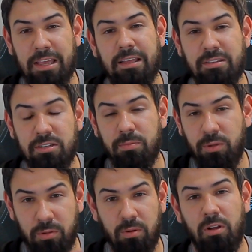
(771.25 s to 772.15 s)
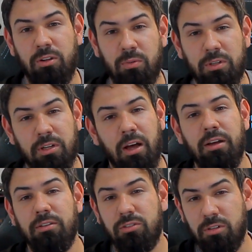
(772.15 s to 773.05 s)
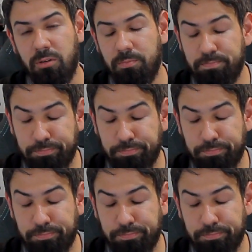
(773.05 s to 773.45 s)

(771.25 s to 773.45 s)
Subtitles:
and CPU all on one die. So